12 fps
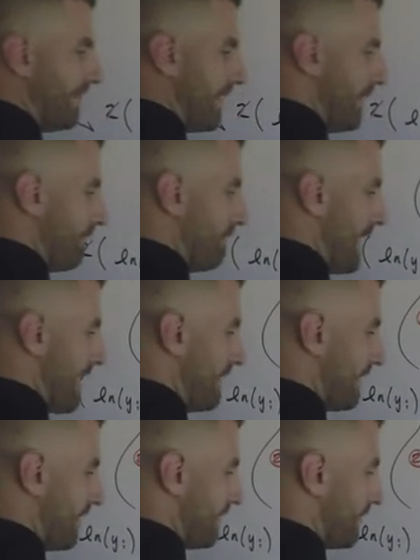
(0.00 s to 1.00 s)
then
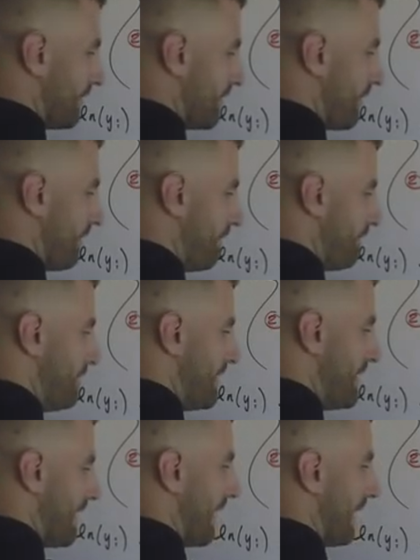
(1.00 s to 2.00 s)
minus
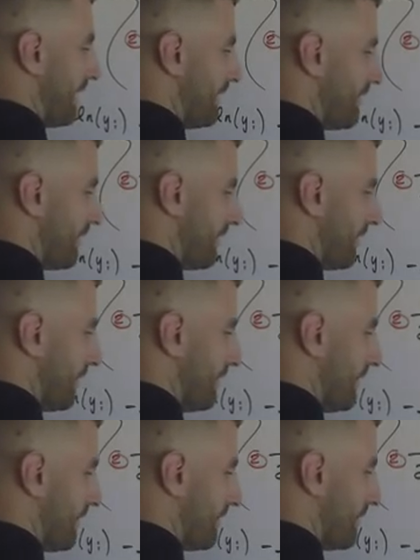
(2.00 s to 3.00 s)
b hat,
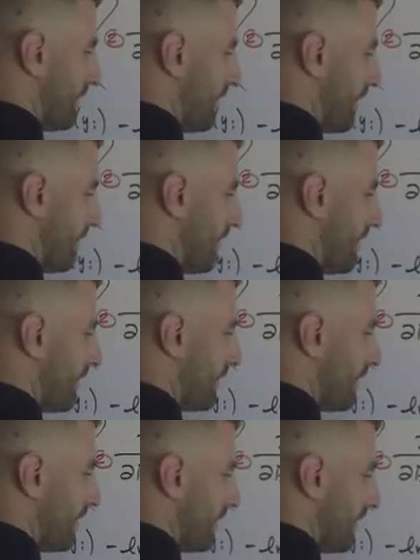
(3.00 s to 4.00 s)
the sum
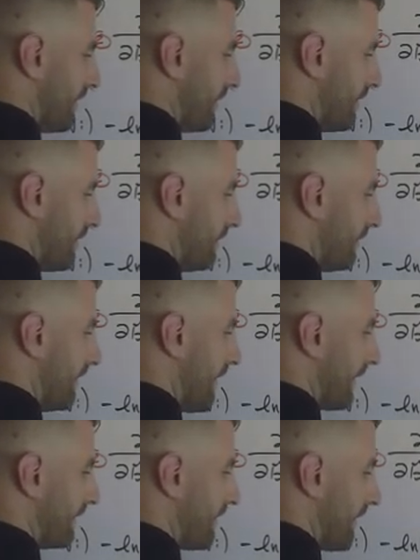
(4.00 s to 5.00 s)

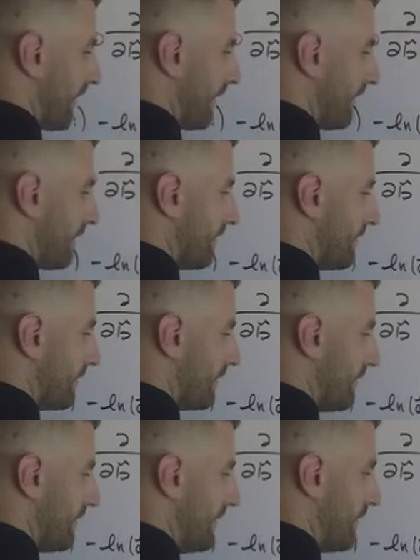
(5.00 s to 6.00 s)
xi
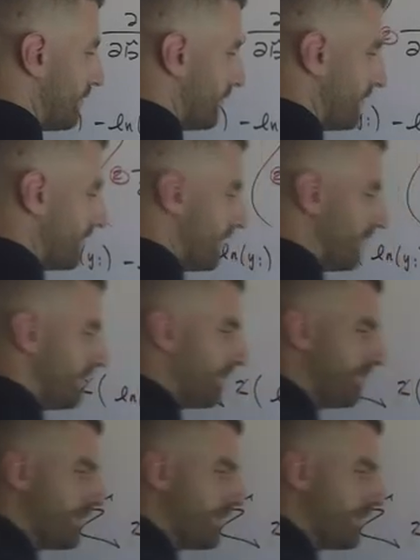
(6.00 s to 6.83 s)
equals 0.